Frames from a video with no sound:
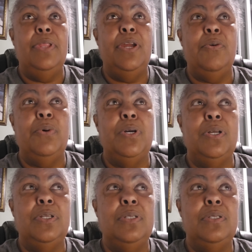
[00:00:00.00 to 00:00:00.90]

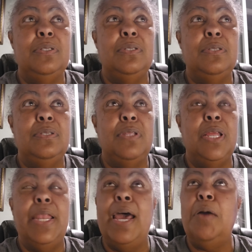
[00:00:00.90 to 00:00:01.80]

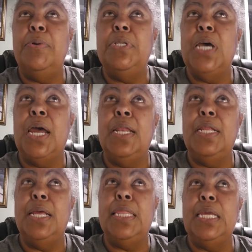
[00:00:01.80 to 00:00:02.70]
and Albert
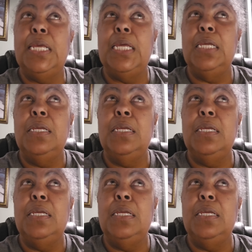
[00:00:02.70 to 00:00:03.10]
died in, I think,